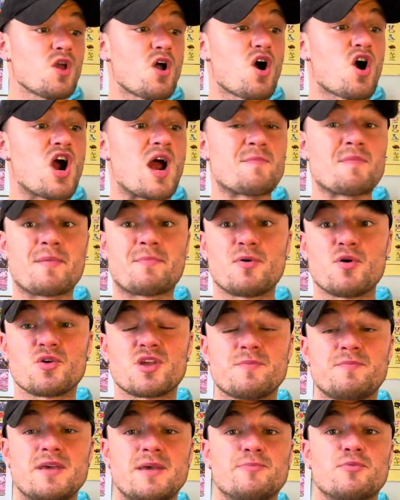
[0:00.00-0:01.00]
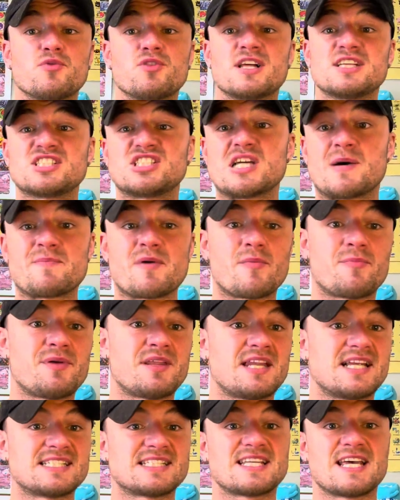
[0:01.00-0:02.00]
Alright, my Pokey people, let's jump up in
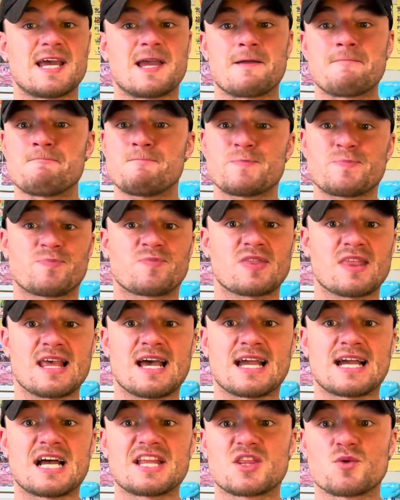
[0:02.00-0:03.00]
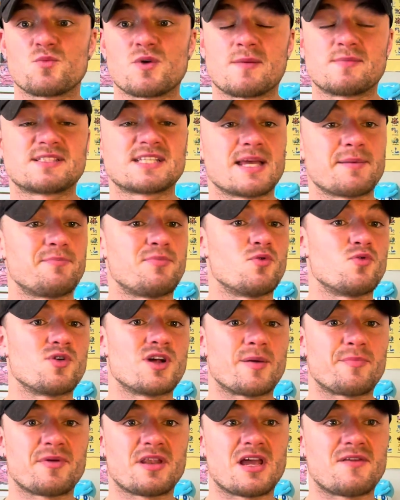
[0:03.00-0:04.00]
this thing. I got the website pulled
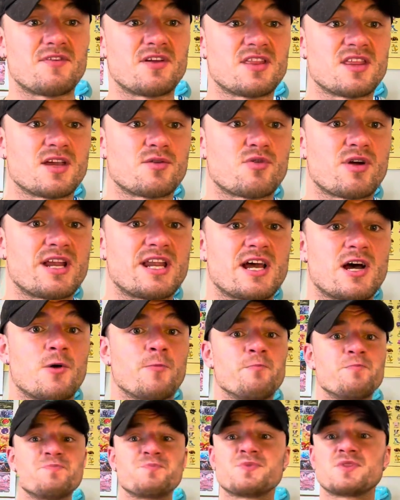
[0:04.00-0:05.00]
up and everything right now.